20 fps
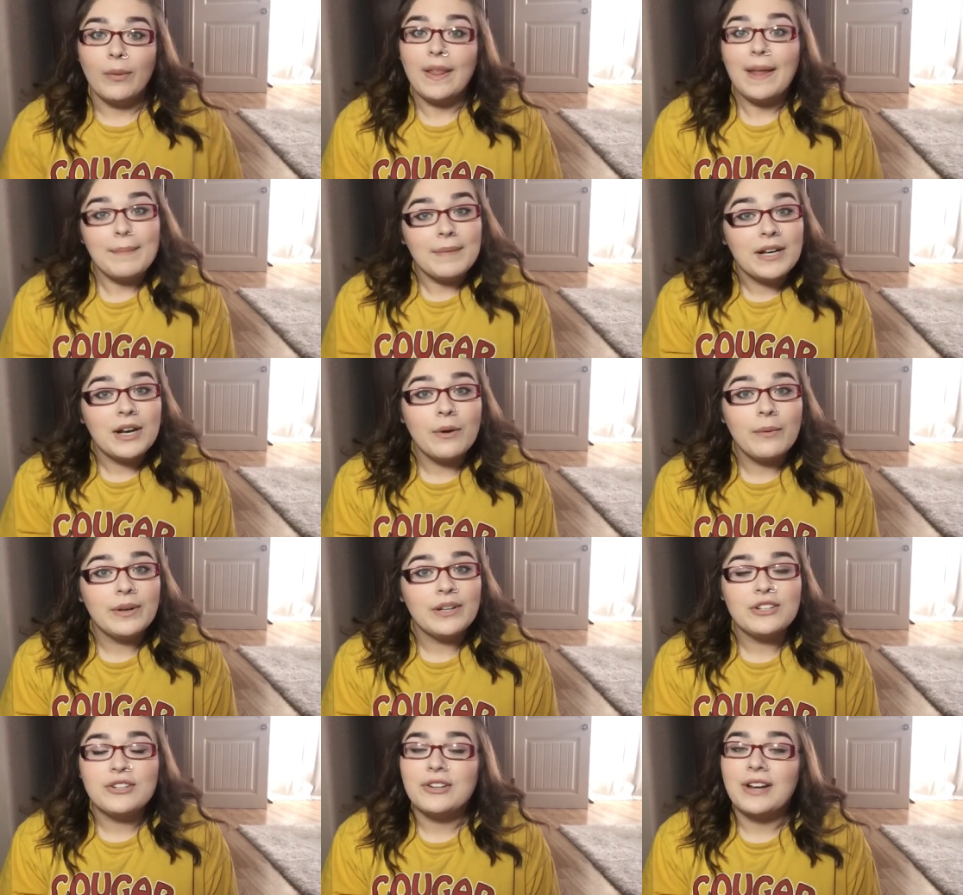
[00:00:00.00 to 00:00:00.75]
Let me know
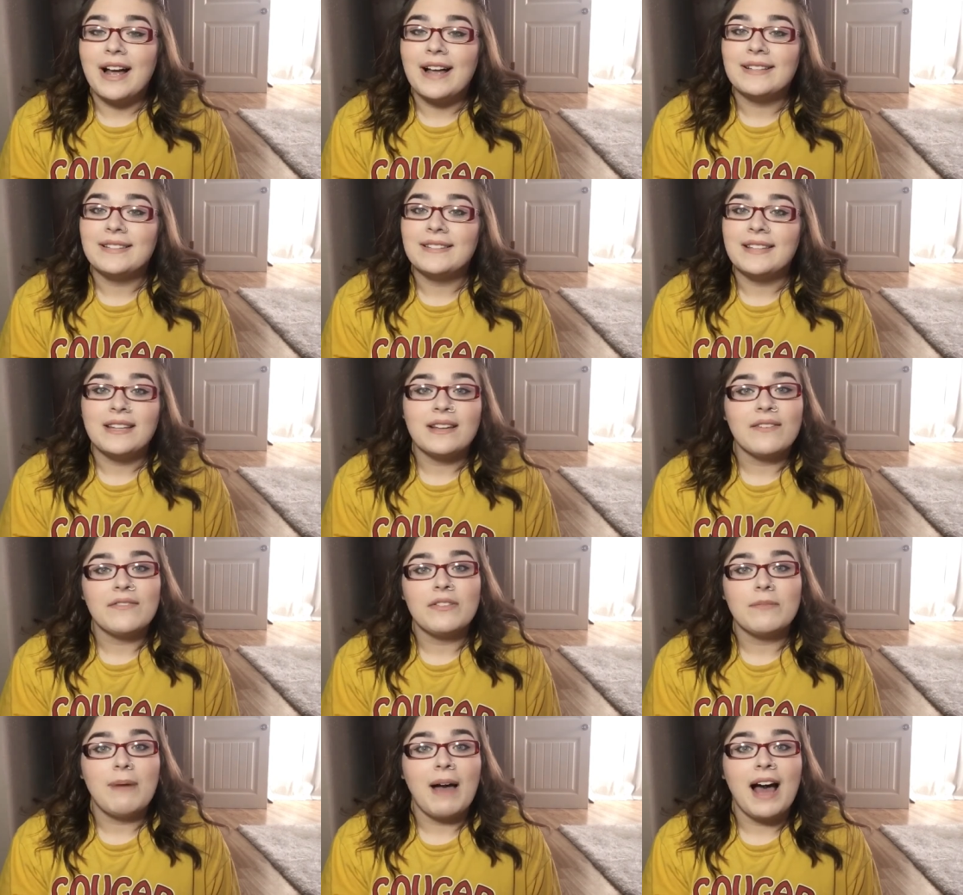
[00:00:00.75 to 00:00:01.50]
what you guys think
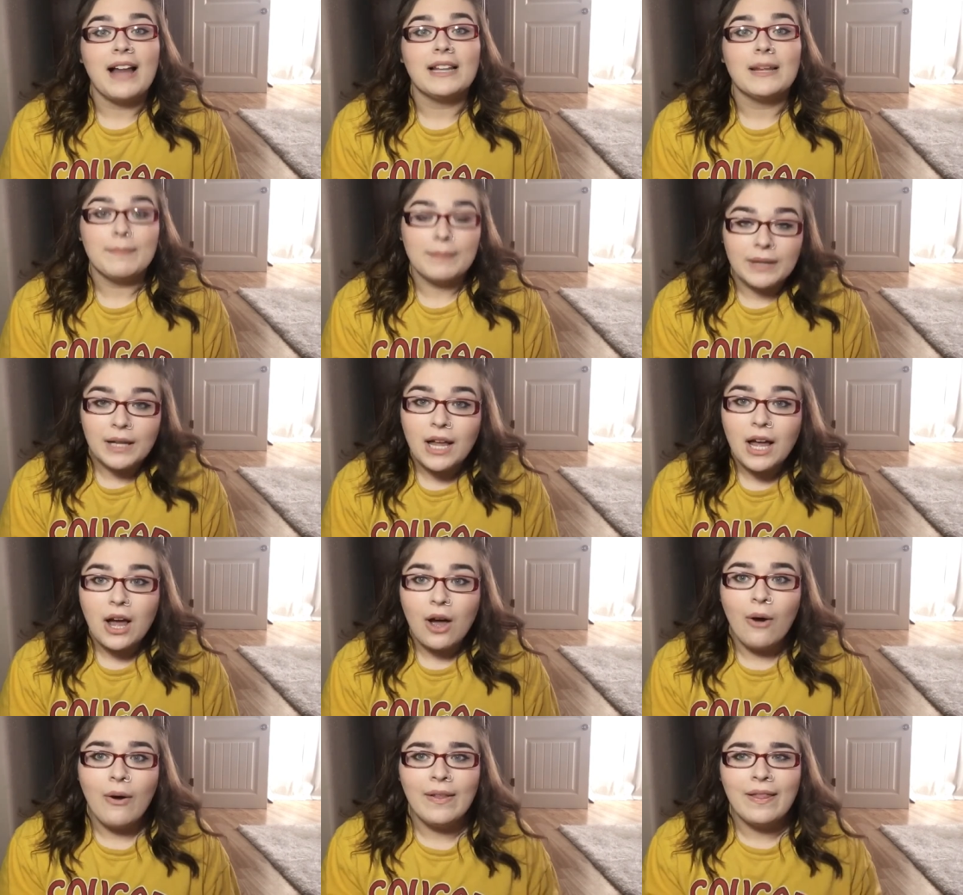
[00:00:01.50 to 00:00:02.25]
of the palette
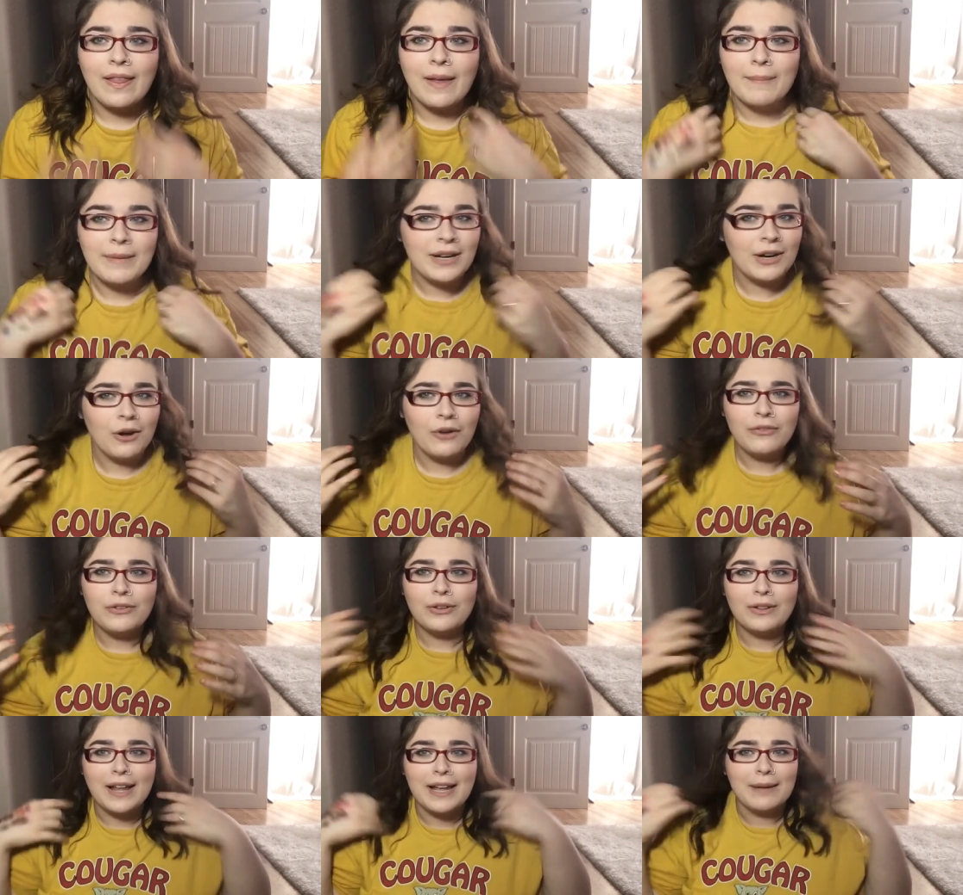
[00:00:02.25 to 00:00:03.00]
below. Let me know
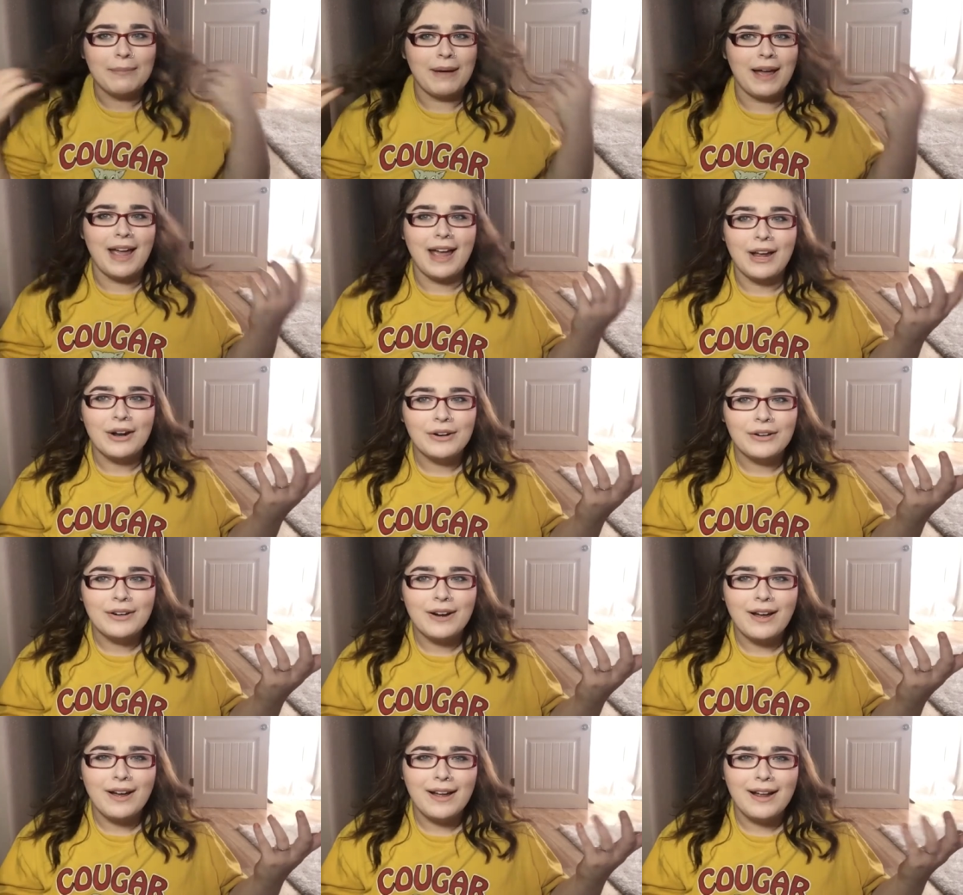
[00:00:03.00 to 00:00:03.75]
if you like my hair
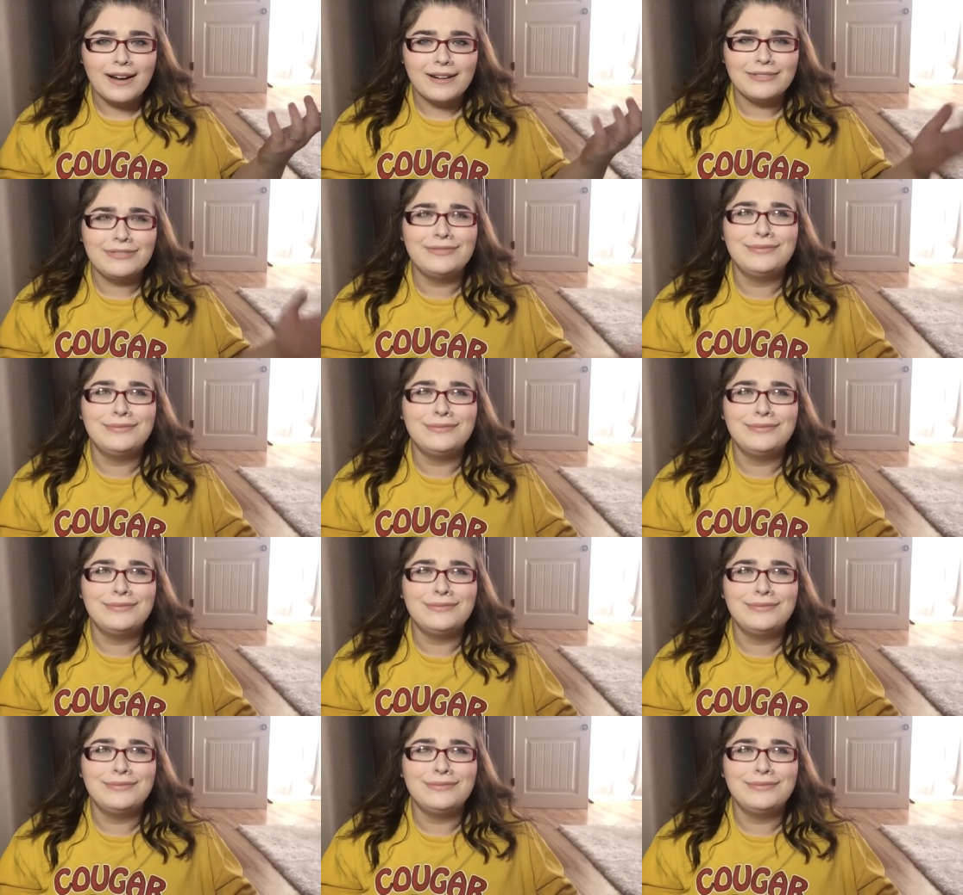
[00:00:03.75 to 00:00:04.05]
or not.